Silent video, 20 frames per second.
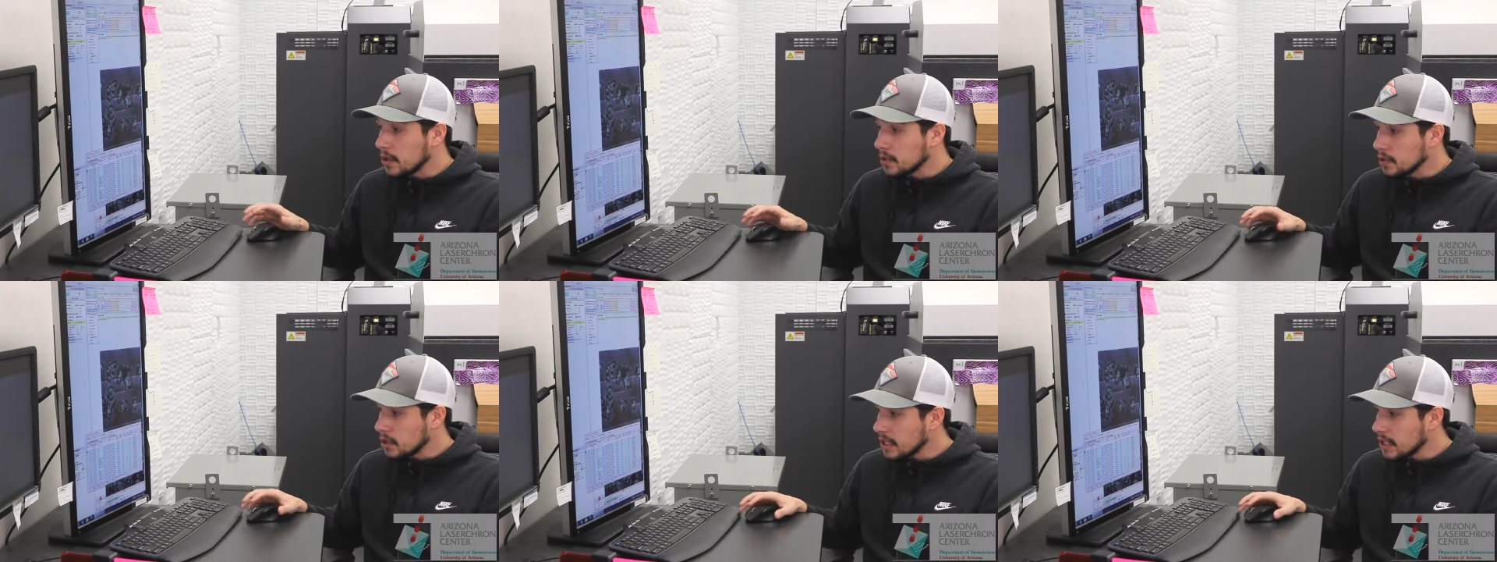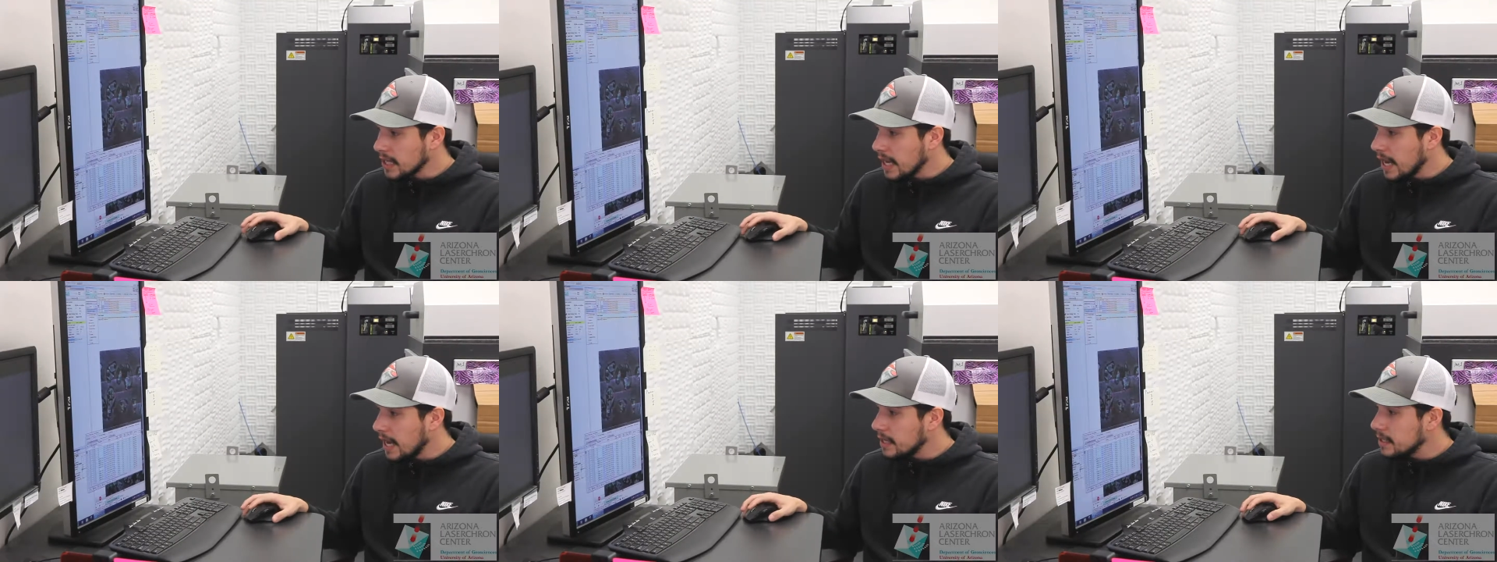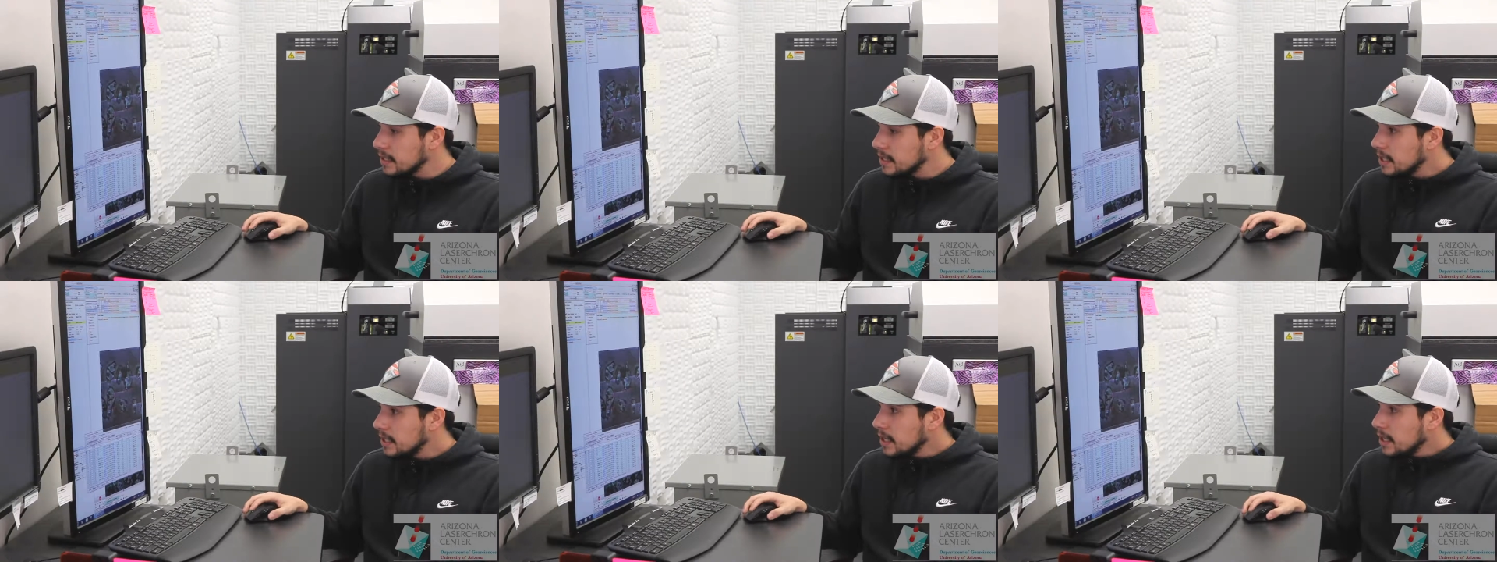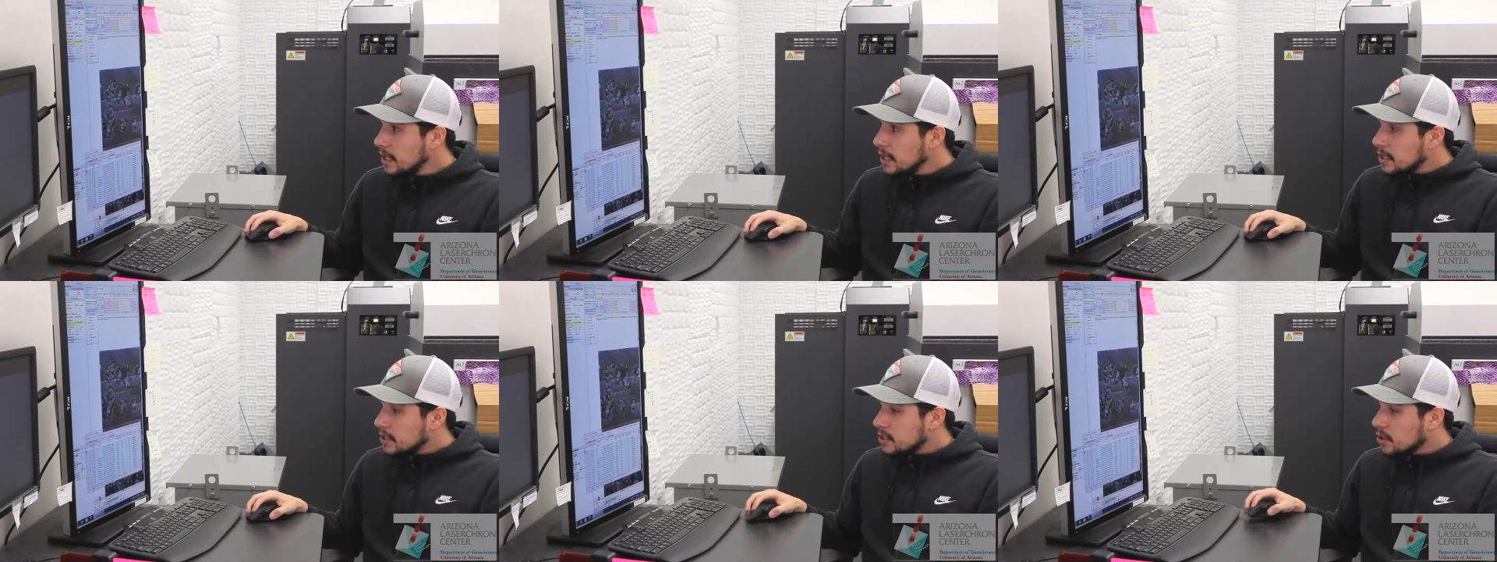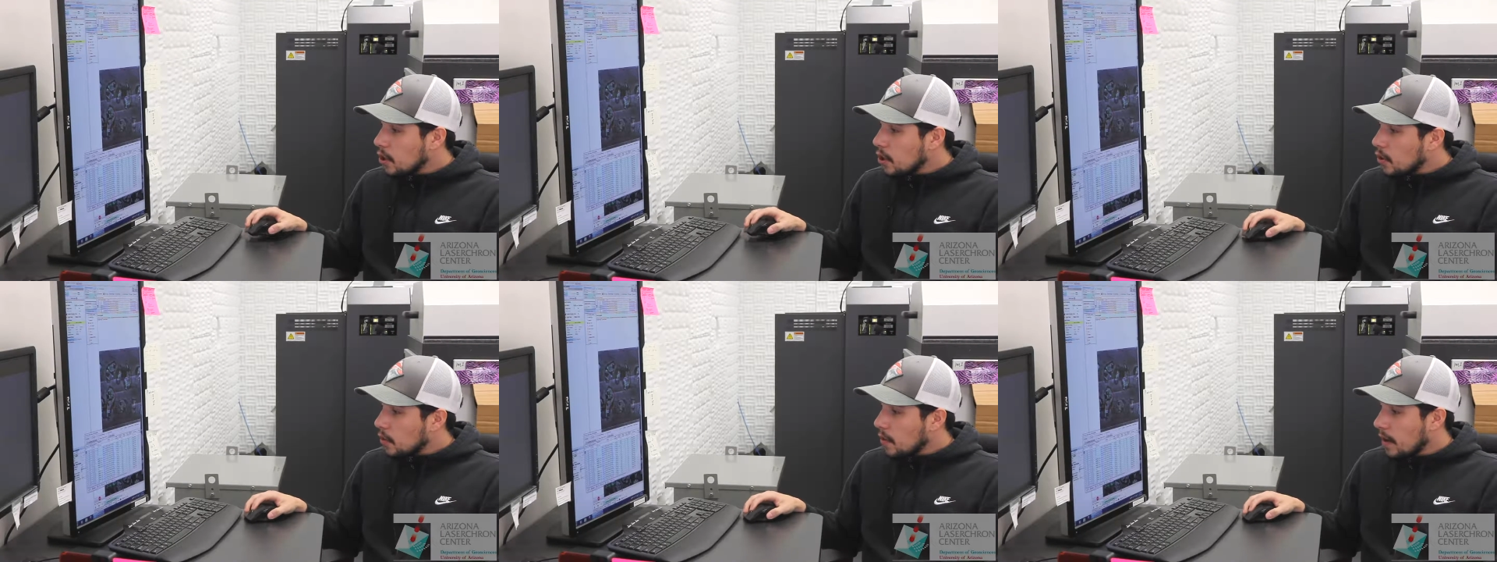looking at.
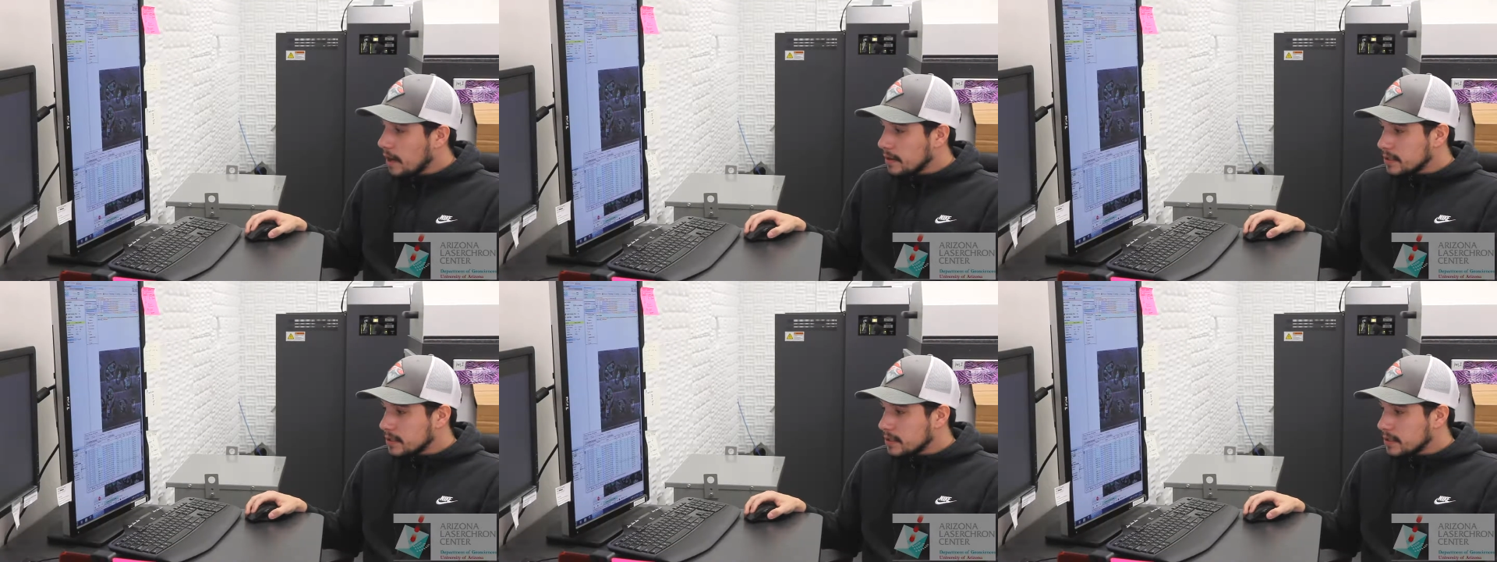So